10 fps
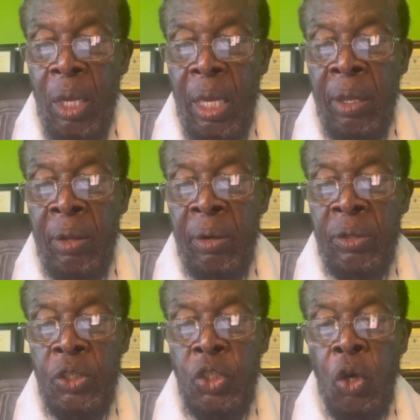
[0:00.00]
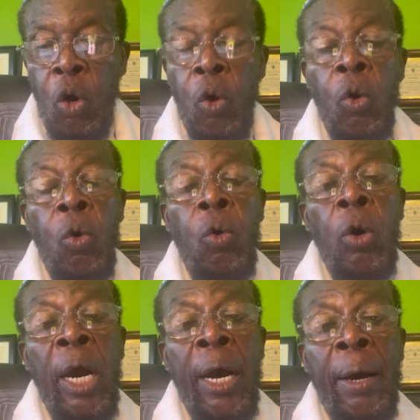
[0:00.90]
You know,
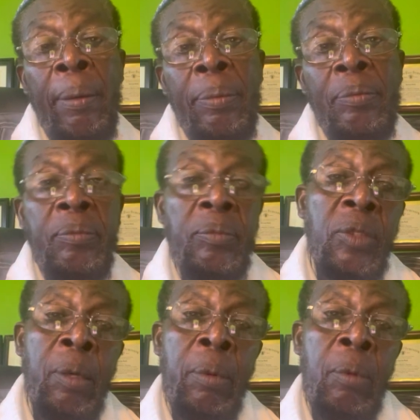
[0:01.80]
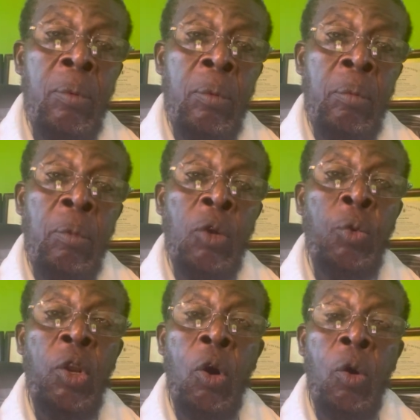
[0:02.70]
so, um, but
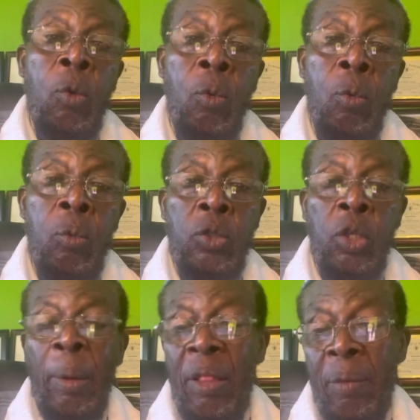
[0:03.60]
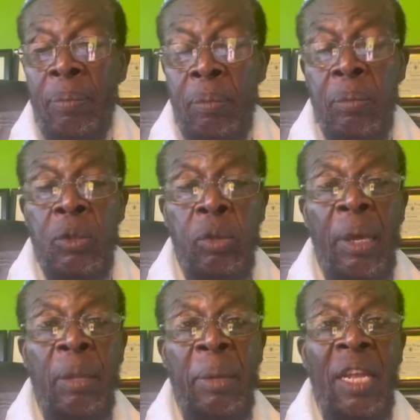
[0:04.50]
we know some of them, some
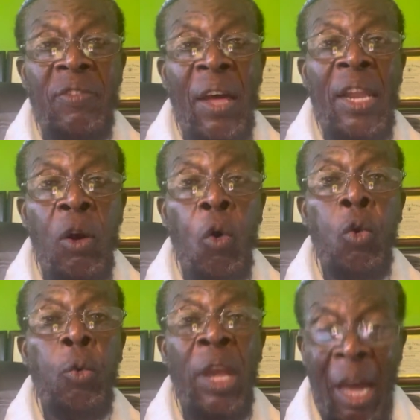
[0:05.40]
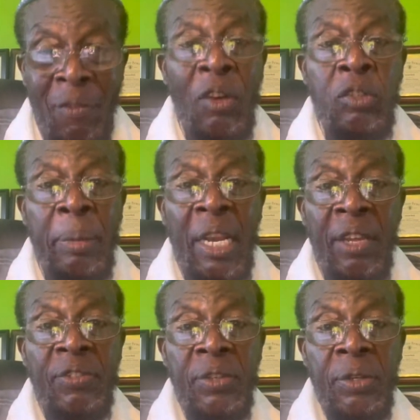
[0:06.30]
of the believe that they hold, we have those beliefs,